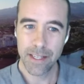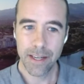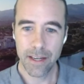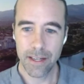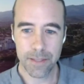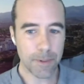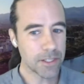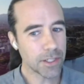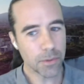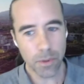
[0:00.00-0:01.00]
And especially
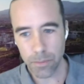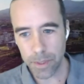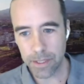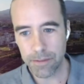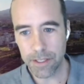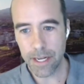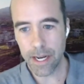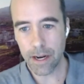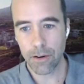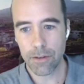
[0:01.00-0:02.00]
in the world we live in
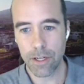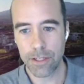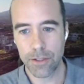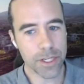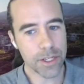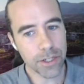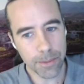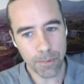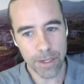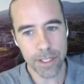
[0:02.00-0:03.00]
now, a traditional
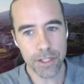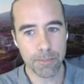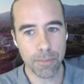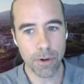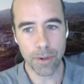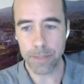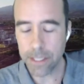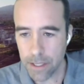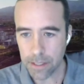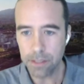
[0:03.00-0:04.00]
apprenticeship program
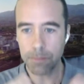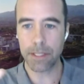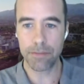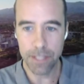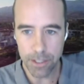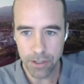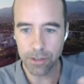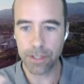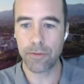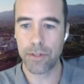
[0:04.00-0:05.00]
needs a little bit of digital
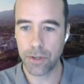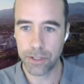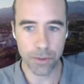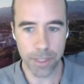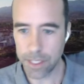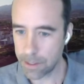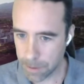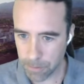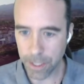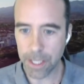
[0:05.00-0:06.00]
infrastructure. We need to be
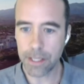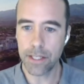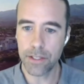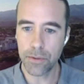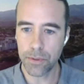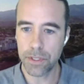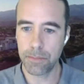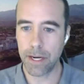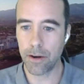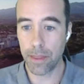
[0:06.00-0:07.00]
bringing these tools to
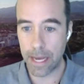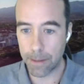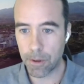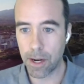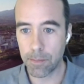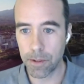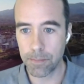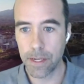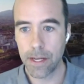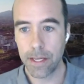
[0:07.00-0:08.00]
bear on that problem
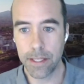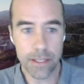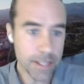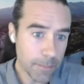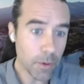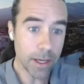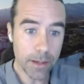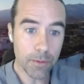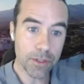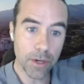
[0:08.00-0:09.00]
in the same way that
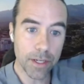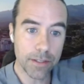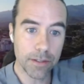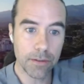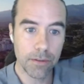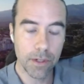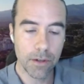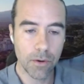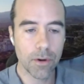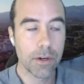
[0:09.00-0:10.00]
we're trying to,
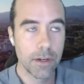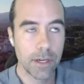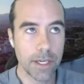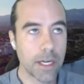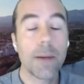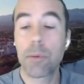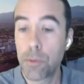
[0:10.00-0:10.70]
or in comparable